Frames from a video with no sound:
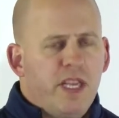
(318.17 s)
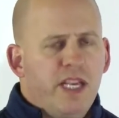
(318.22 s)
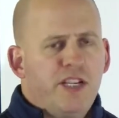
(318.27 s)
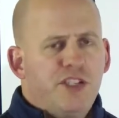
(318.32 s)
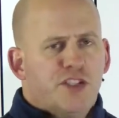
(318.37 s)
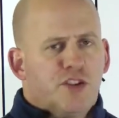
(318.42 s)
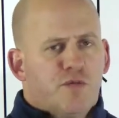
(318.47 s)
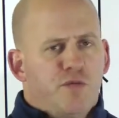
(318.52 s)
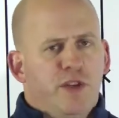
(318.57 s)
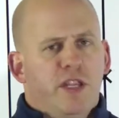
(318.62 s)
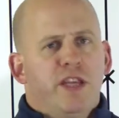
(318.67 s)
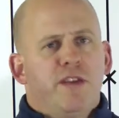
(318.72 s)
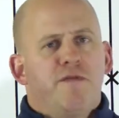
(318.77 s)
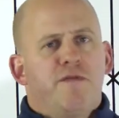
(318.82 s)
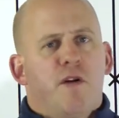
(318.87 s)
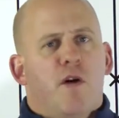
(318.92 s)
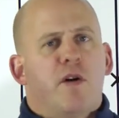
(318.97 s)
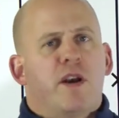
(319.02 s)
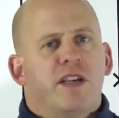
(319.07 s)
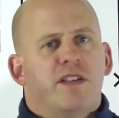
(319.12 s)
is to really
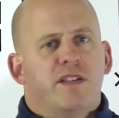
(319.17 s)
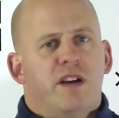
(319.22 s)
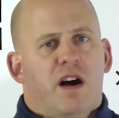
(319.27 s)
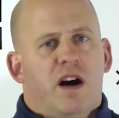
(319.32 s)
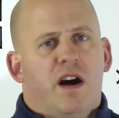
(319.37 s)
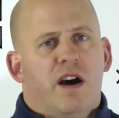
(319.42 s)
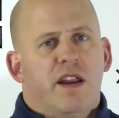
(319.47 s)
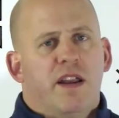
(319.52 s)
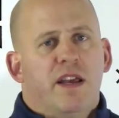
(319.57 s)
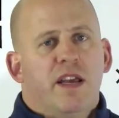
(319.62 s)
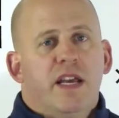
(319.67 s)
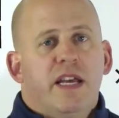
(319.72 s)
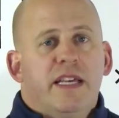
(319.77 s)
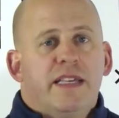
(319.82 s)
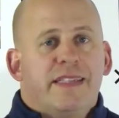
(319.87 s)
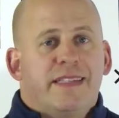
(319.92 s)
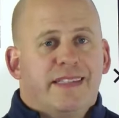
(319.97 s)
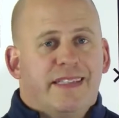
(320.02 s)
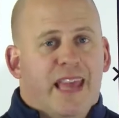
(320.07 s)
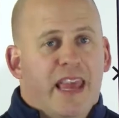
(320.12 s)
focus on
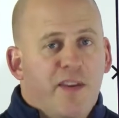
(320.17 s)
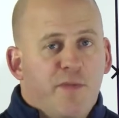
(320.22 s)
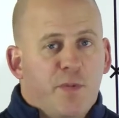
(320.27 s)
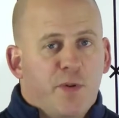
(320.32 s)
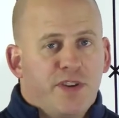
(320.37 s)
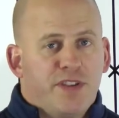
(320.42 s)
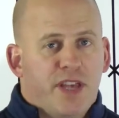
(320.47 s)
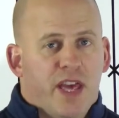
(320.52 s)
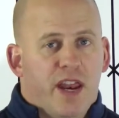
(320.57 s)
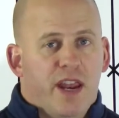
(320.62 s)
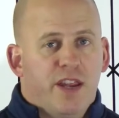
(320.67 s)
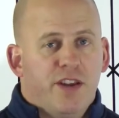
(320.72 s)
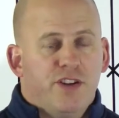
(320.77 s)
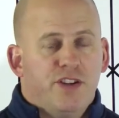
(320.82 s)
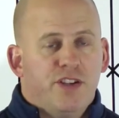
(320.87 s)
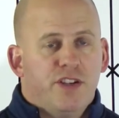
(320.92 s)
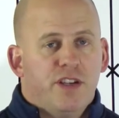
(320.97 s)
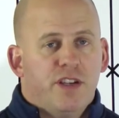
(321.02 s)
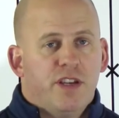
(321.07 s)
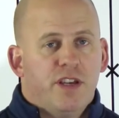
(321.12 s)
save
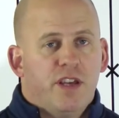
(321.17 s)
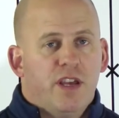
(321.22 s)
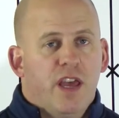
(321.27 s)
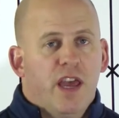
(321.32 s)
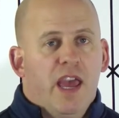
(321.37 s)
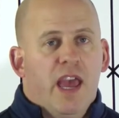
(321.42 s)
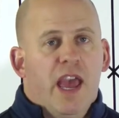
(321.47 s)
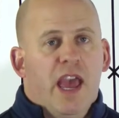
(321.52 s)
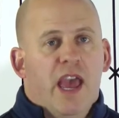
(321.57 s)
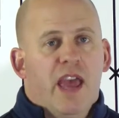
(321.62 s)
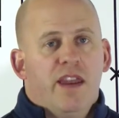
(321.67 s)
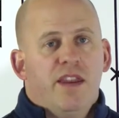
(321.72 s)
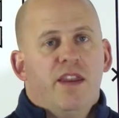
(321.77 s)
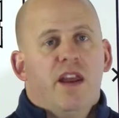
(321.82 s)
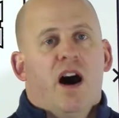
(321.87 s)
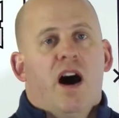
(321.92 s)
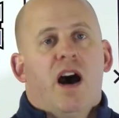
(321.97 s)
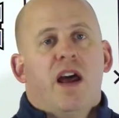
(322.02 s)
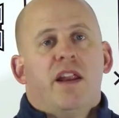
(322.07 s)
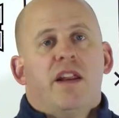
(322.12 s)
percentage and
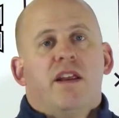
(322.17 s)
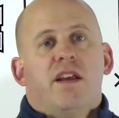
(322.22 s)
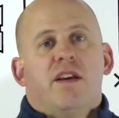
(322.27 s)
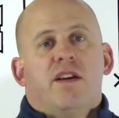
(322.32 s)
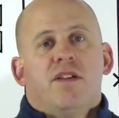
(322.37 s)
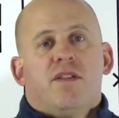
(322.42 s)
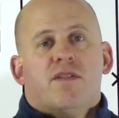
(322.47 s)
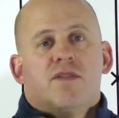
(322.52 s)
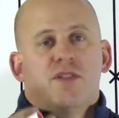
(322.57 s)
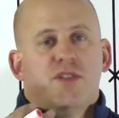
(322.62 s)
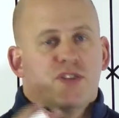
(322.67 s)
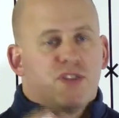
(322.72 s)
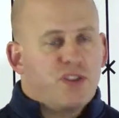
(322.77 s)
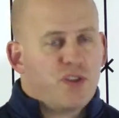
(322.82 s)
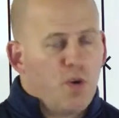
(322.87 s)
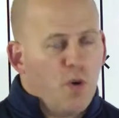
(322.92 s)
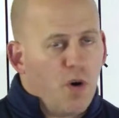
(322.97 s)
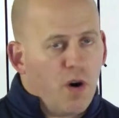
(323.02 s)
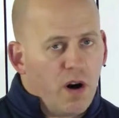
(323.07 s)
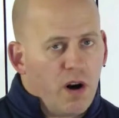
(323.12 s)
not the
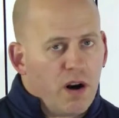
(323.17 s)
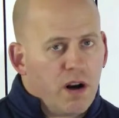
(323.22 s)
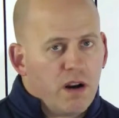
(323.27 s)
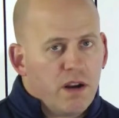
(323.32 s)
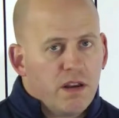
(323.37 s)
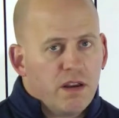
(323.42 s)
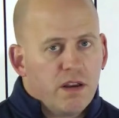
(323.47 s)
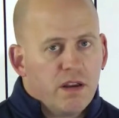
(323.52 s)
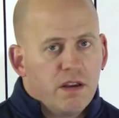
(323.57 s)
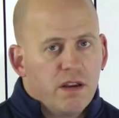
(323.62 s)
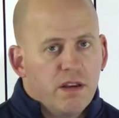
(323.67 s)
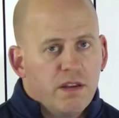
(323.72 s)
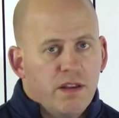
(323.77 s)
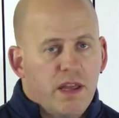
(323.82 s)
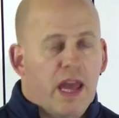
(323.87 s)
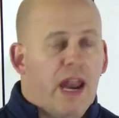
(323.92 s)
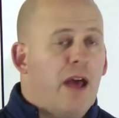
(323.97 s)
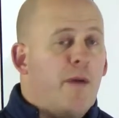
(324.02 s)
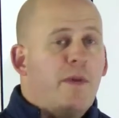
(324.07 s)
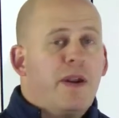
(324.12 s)
score,
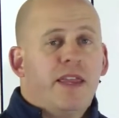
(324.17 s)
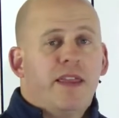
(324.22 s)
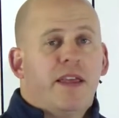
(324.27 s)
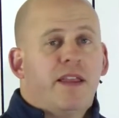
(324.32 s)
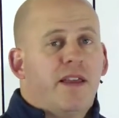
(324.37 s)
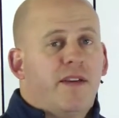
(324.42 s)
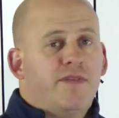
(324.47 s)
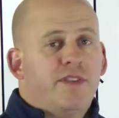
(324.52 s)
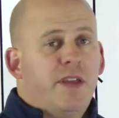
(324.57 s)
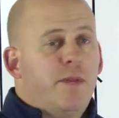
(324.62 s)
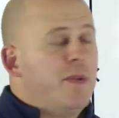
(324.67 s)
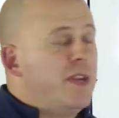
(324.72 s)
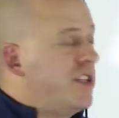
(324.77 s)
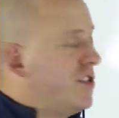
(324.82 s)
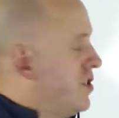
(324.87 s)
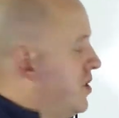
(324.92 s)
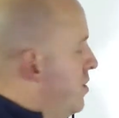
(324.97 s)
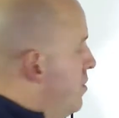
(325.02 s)
not how many they left in. Because